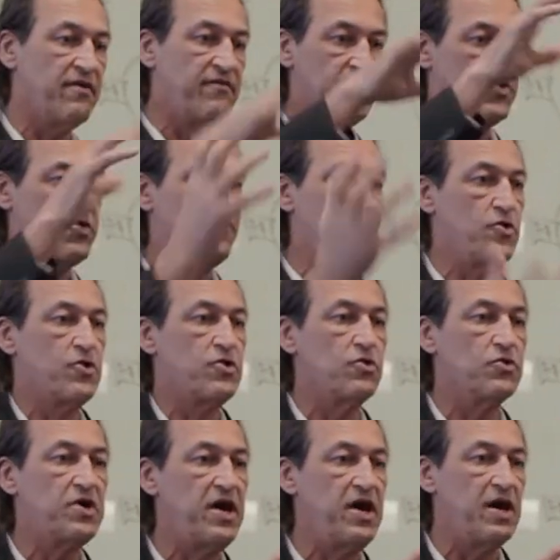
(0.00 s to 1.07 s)
and a virtual
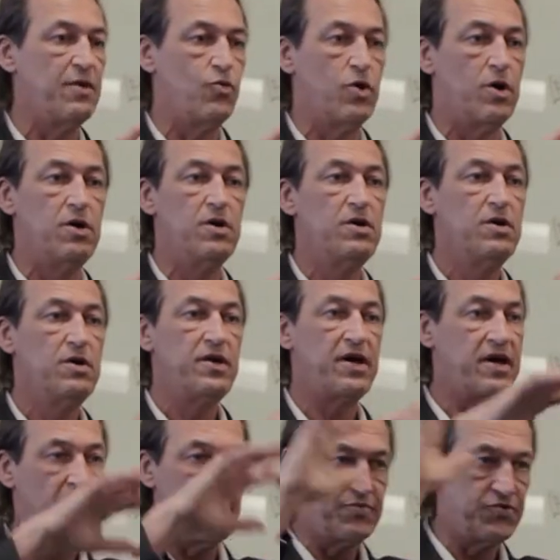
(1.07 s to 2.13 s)
reality developer
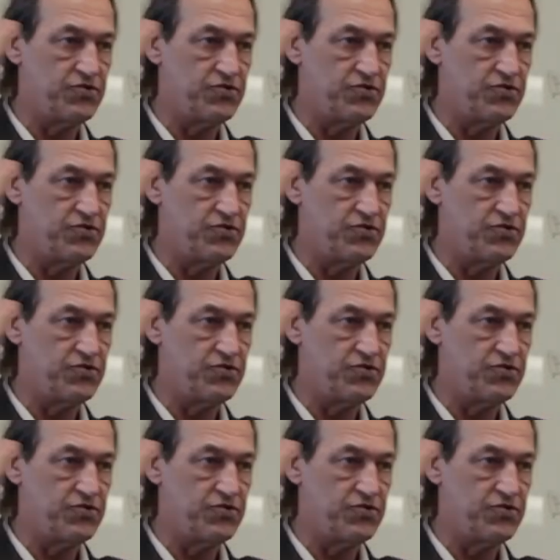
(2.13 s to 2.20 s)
